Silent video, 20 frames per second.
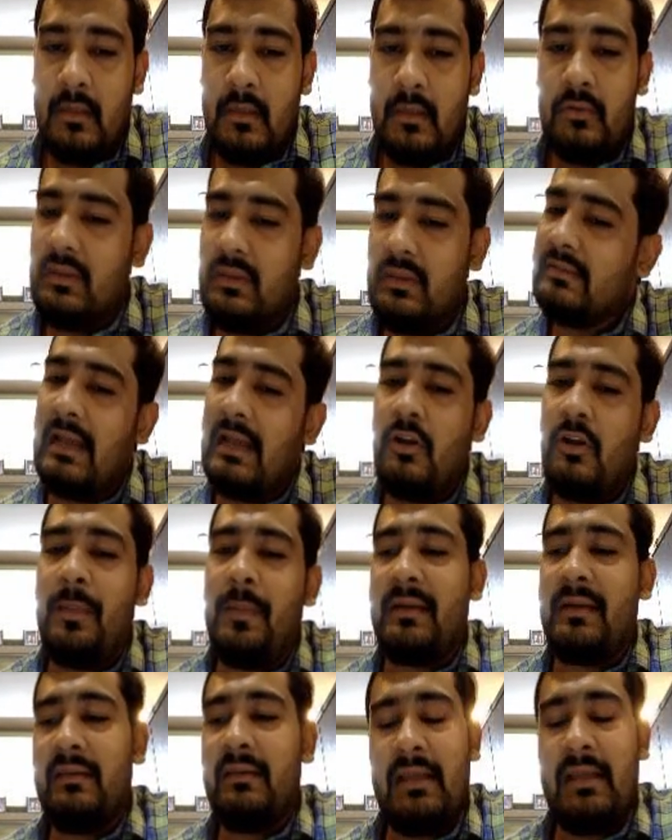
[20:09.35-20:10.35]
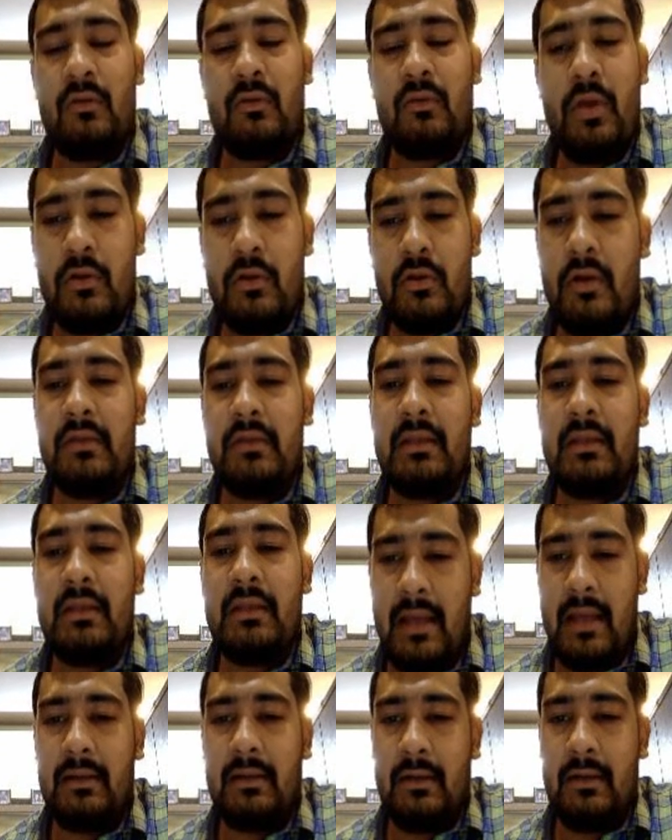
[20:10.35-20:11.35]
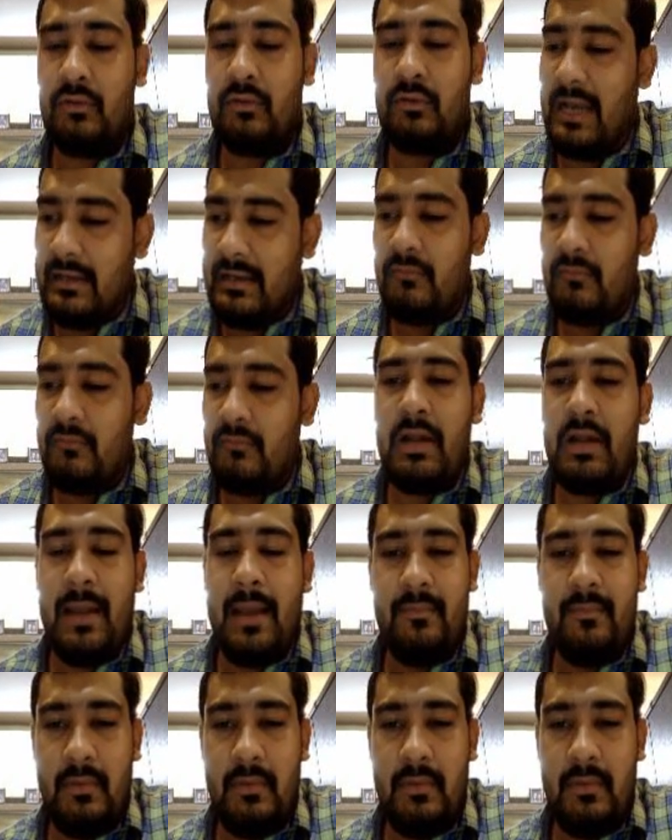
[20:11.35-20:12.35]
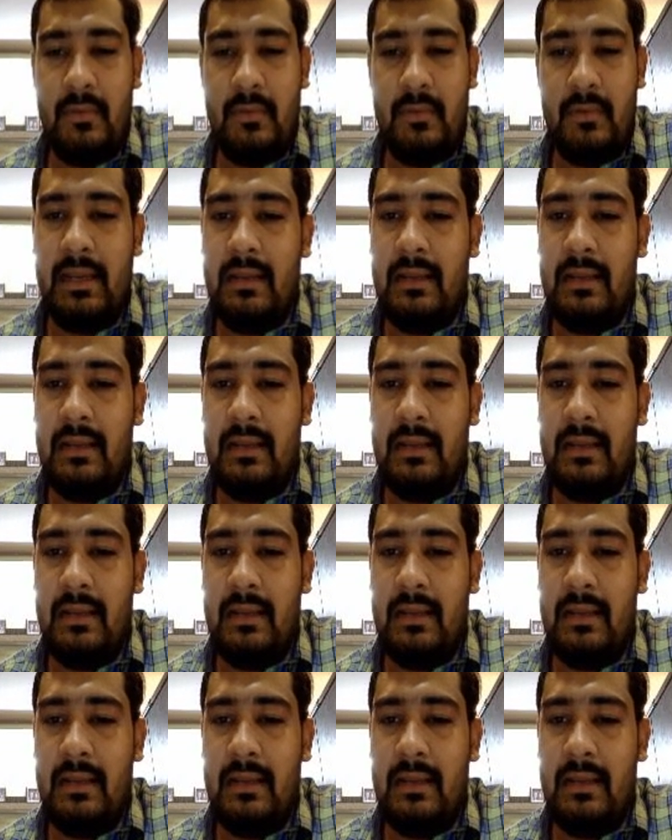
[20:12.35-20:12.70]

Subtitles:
These kind of practices are going on in the market. So that is what I'm telling.